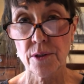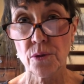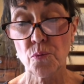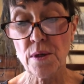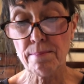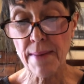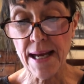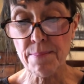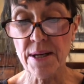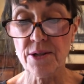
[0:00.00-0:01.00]
We may
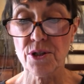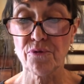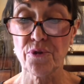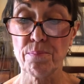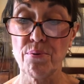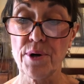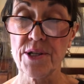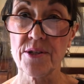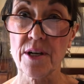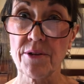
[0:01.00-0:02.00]
be at different
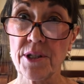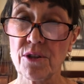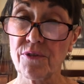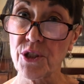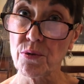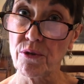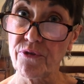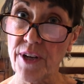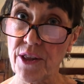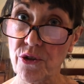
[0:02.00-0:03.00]
points in our individual faith